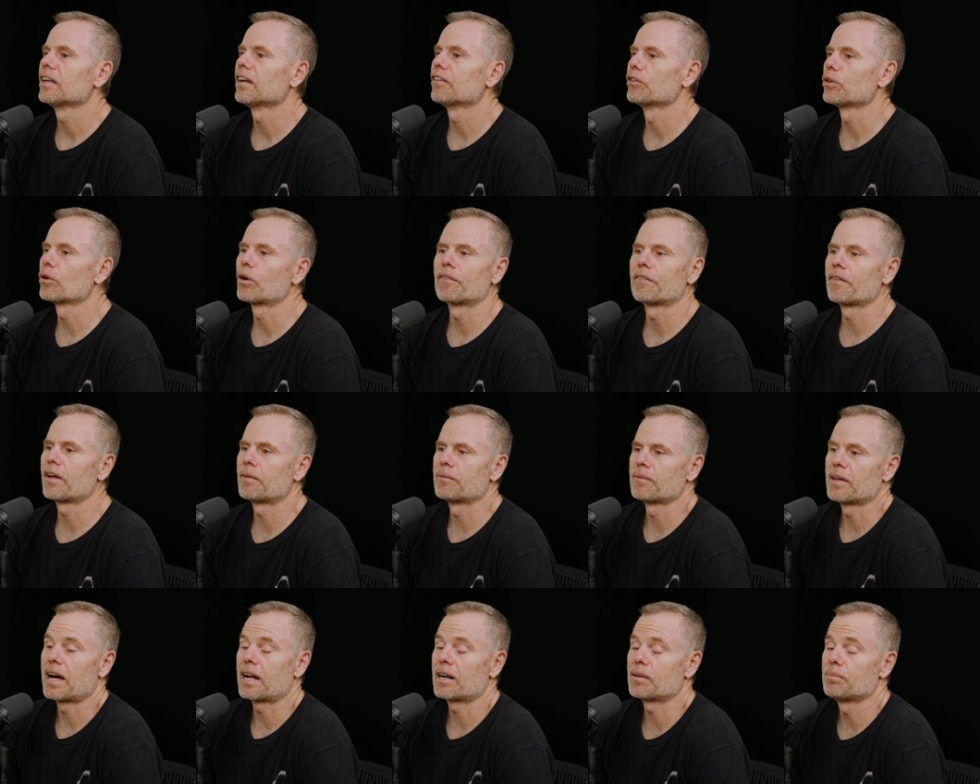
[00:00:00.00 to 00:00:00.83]
Even though
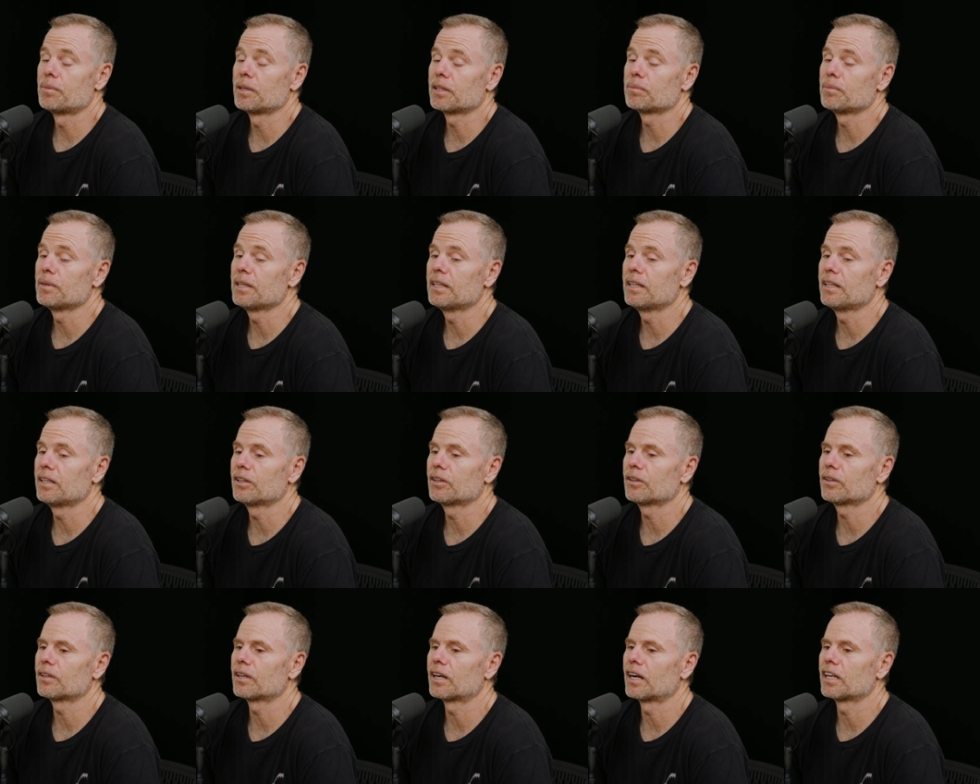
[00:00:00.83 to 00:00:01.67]
I'm not a big meat
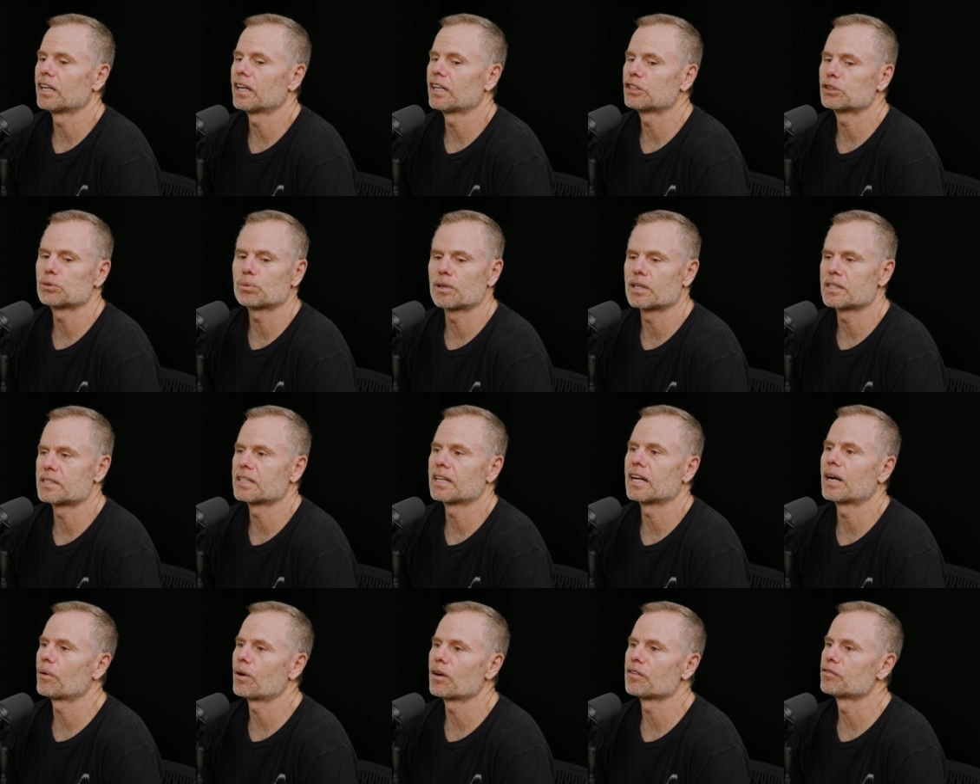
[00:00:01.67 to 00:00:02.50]
eater, I just want to
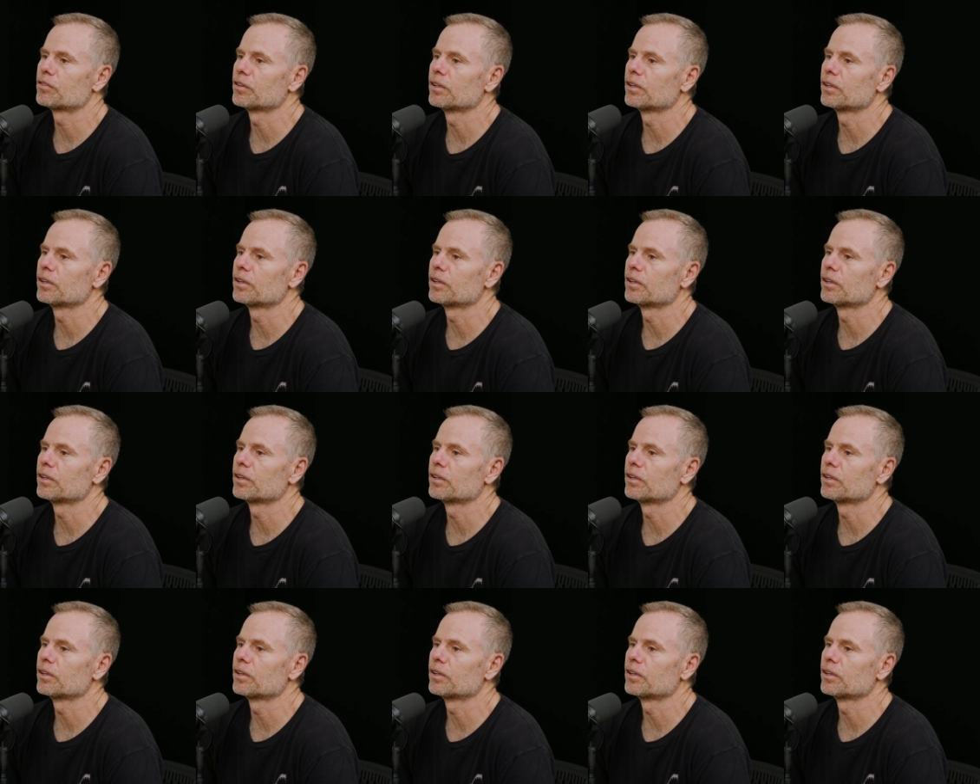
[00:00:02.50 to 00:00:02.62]
see how I